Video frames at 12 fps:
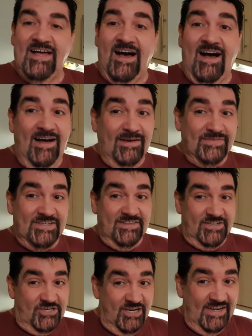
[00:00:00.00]
after the
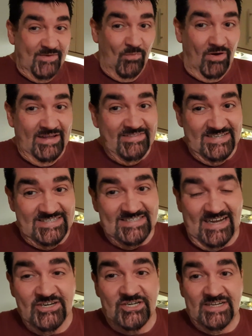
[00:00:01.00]
Chilean wine, this is
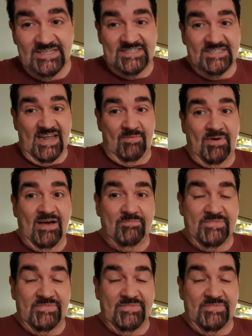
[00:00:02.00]
actually a step up.